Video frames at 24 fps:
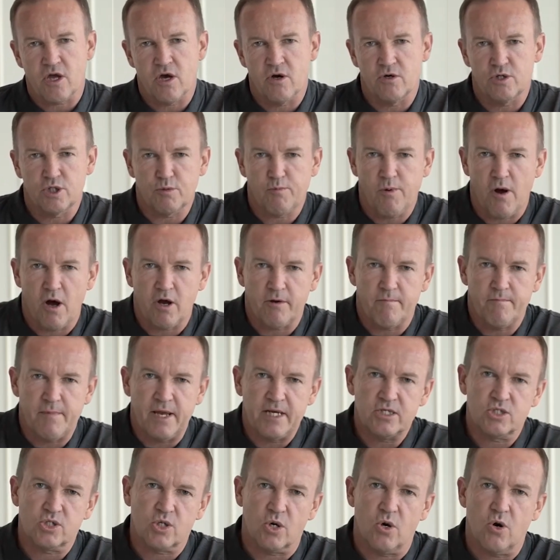coach, part
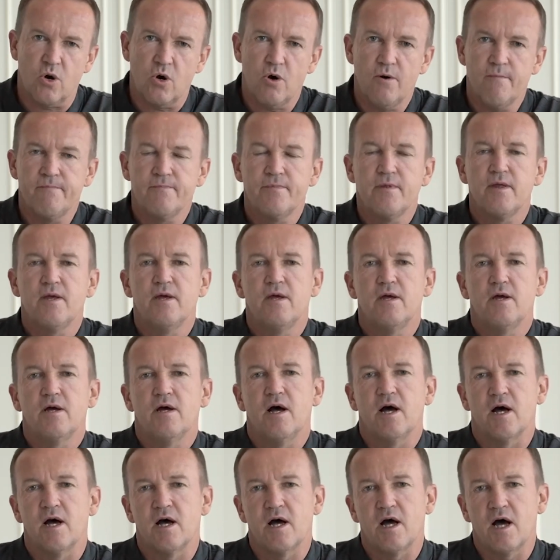mentor,
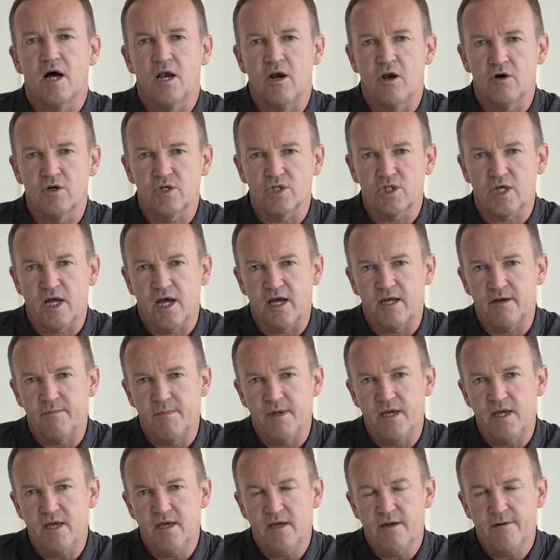uh, alongside
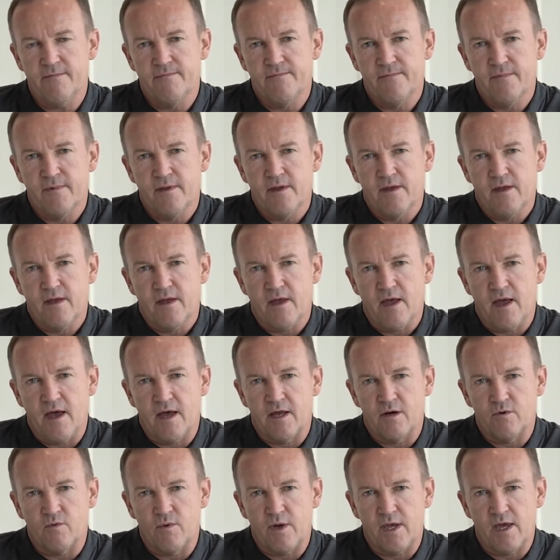me,
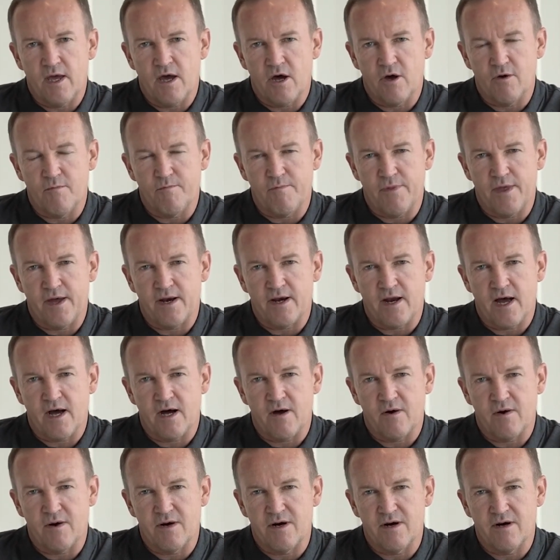and we hope that
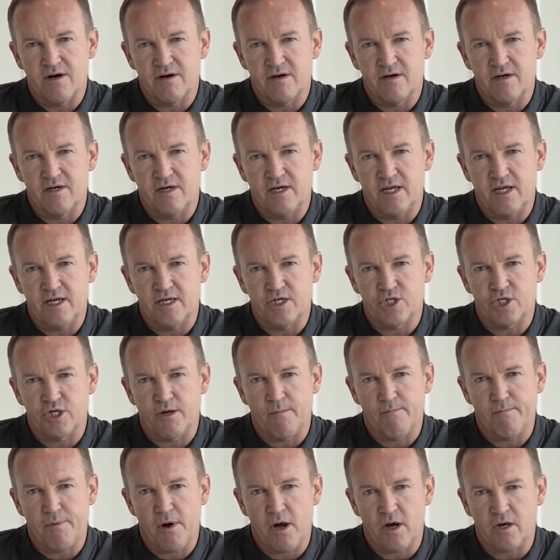our
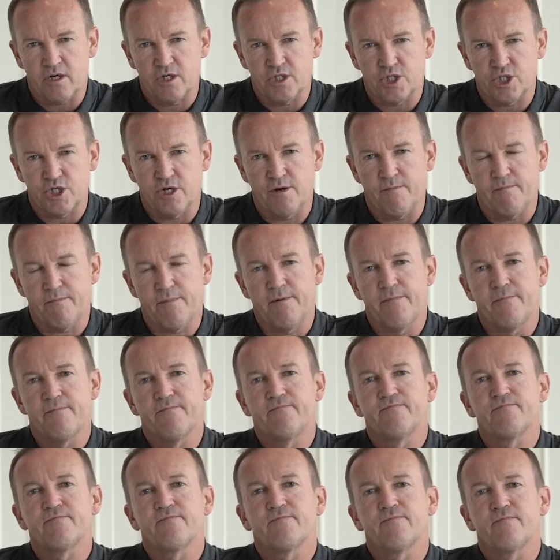leadership partnership
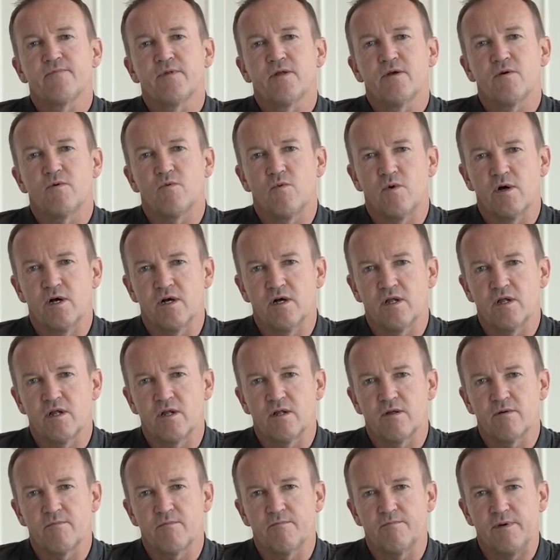
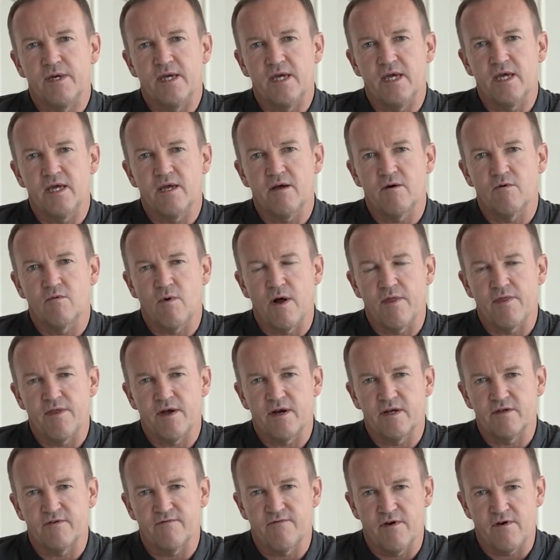will be one that
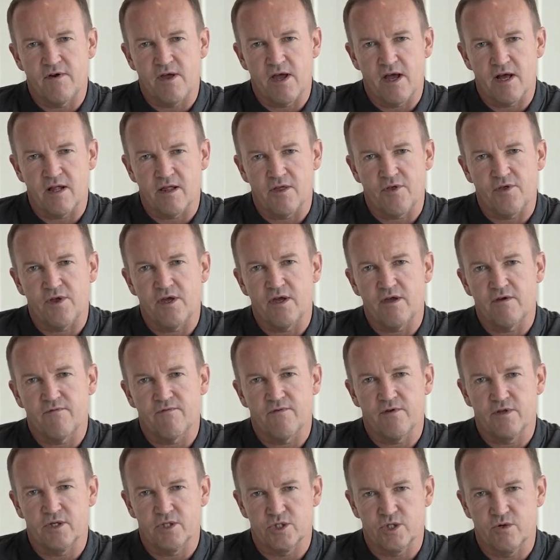is very healthy for
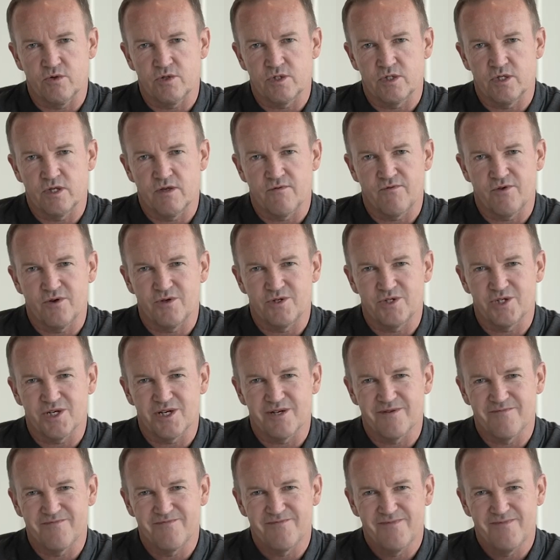the Zouks in the future.